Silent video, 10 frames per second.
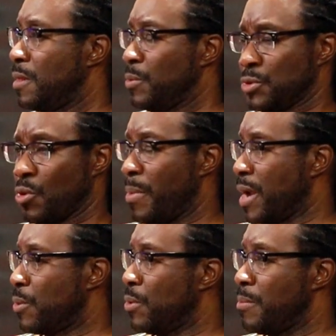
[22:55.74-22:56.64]
There was no
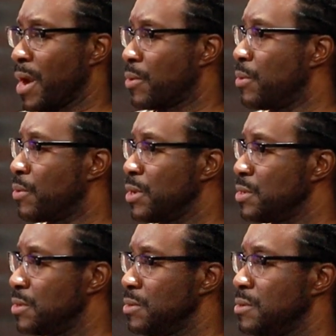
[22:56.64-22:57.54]

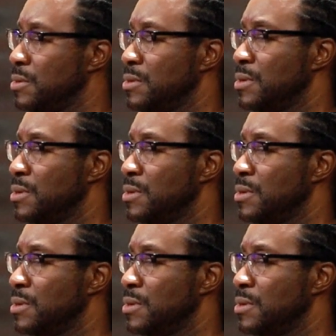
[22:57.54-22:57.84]
macroaggressions.